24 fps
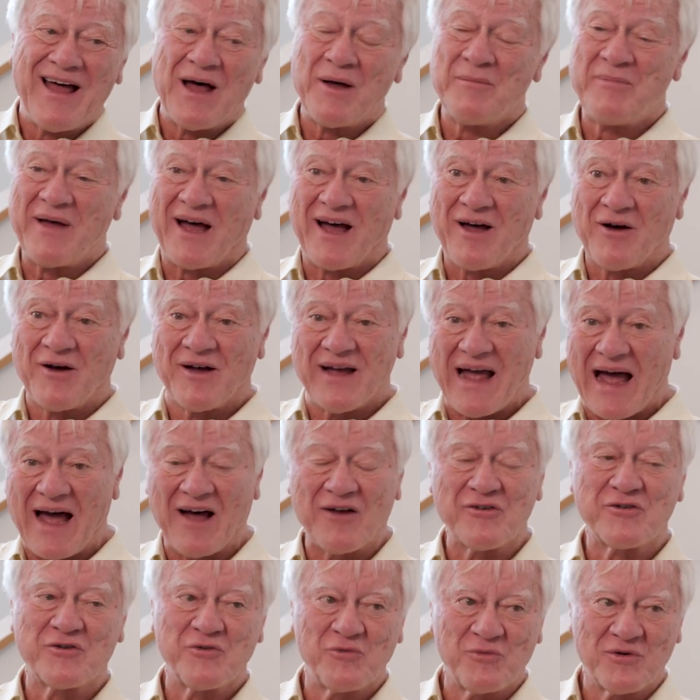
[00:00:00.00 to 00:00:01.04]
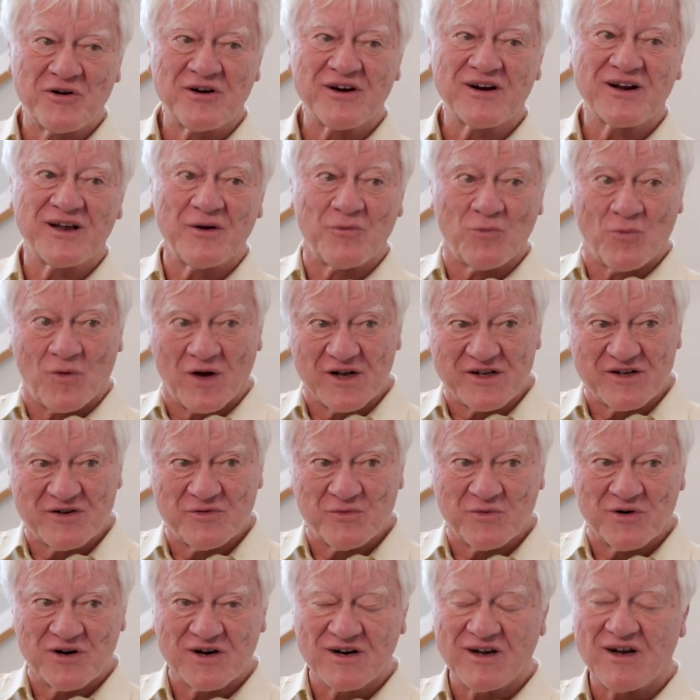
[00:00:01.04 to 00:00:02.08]
about how to work and what
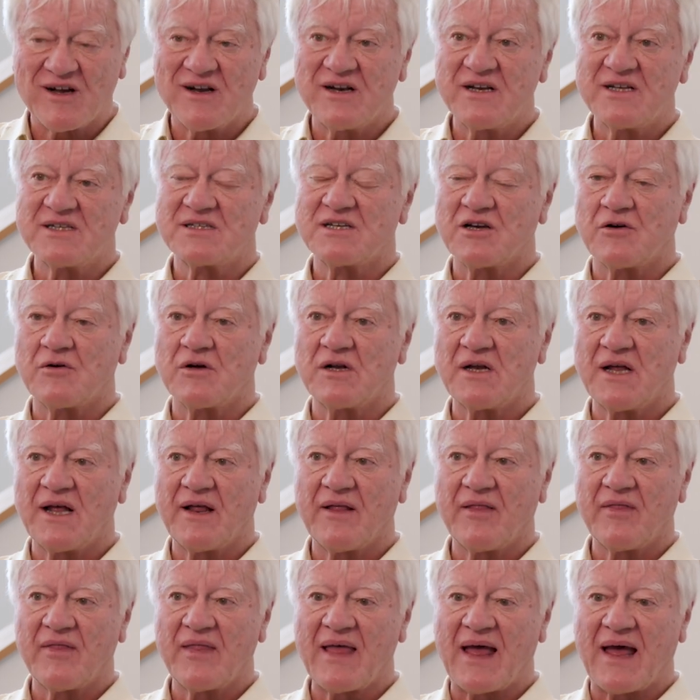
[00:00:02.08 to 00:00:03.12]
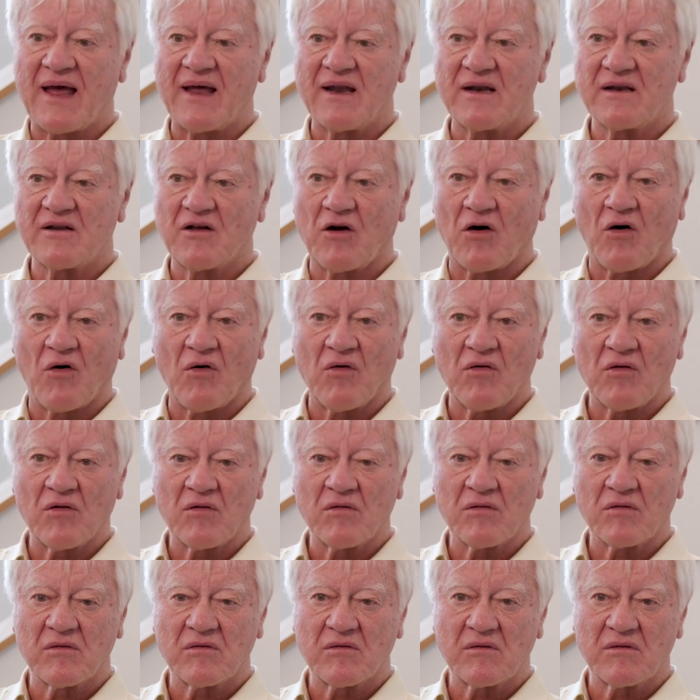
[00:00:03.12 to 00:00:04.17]
to work on and so on. And that
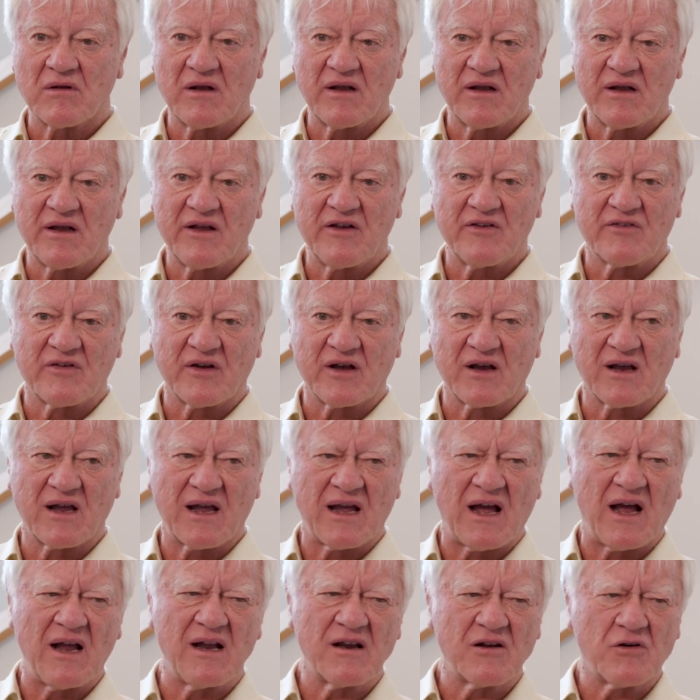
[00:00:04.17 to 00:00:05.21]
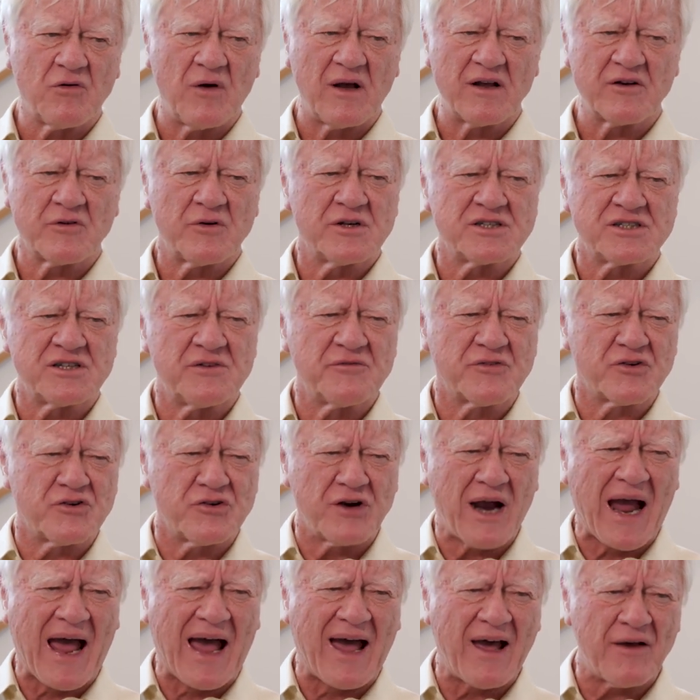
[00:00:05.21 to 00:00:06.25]
all is a question of
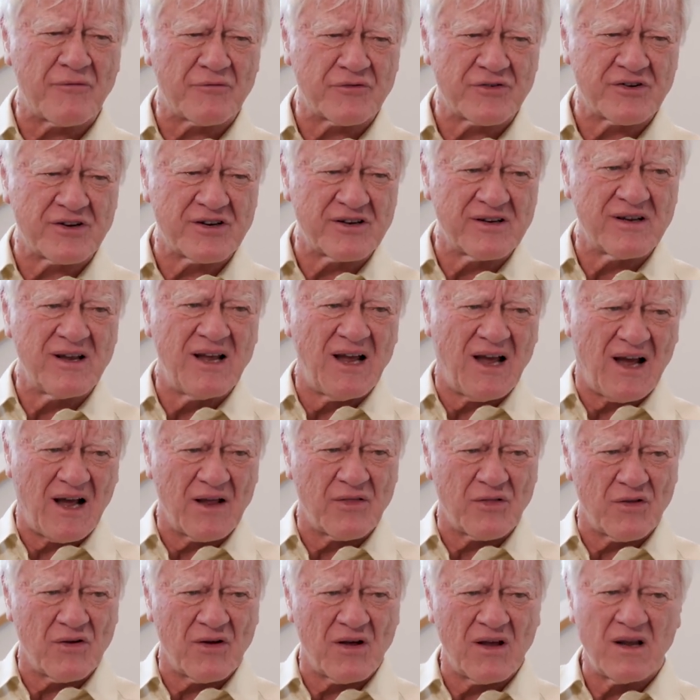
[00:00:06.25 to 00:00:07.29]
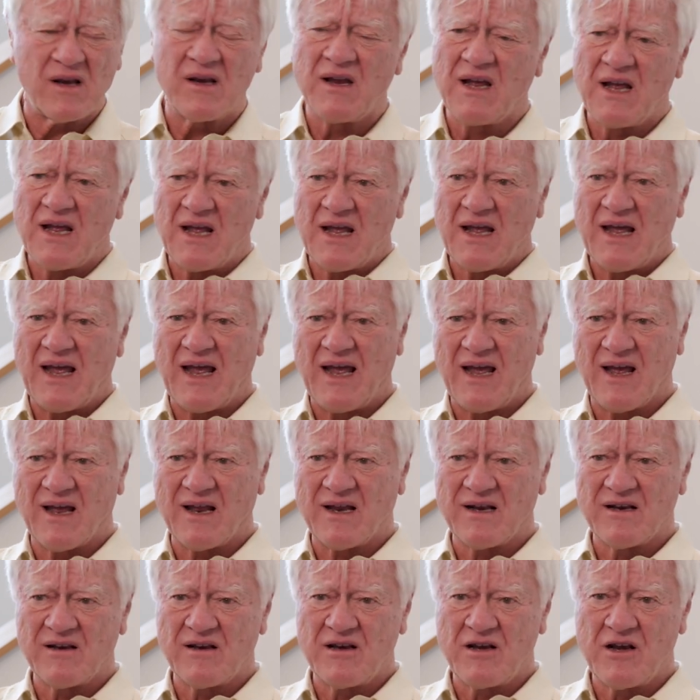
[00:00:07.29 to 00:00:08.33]
craft I thought,
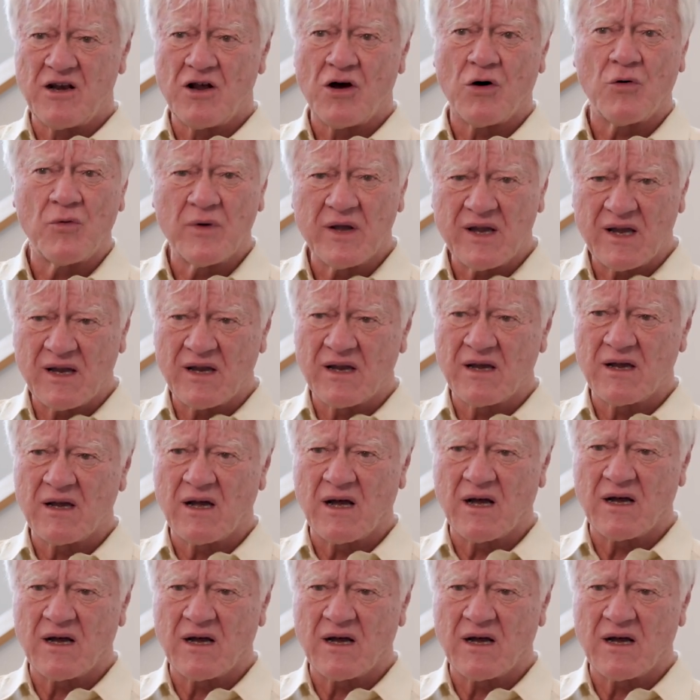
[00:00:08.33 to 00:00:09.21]
and knowing